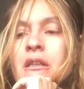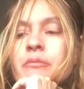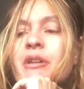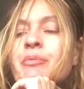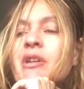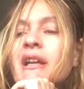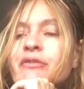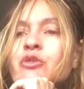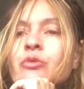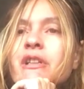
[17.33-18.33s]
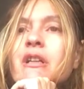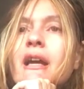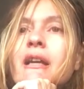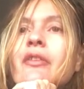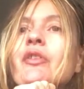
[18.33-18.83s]
People have to
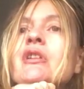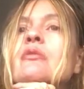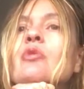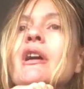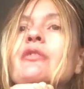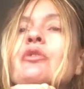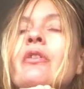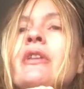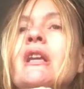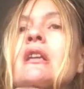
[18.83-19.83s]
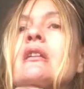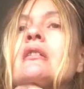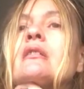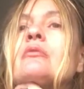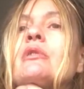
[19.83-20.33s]
realize, why do you think
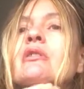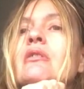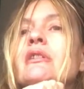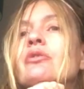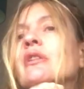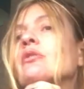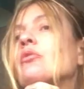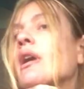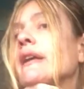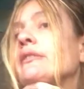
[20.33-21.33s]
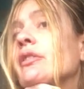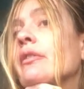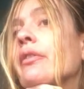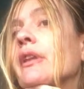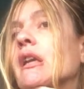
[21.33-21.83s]
we call it doing the right
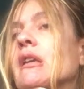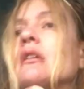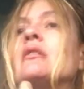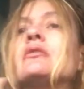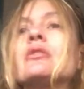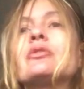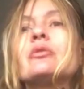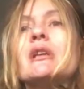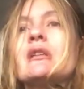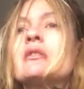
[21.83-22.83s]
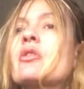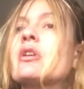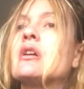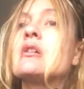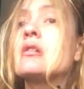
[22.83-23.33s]
thing and not doing
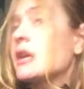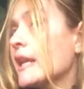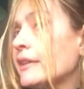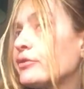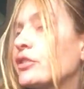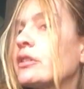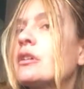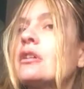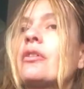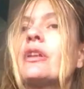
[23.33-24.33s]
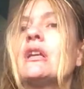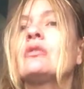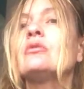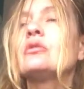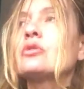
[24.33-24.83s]
the left thing
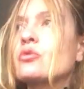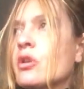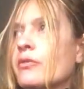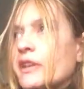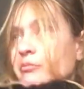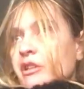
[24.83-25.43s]
or the wrong thing?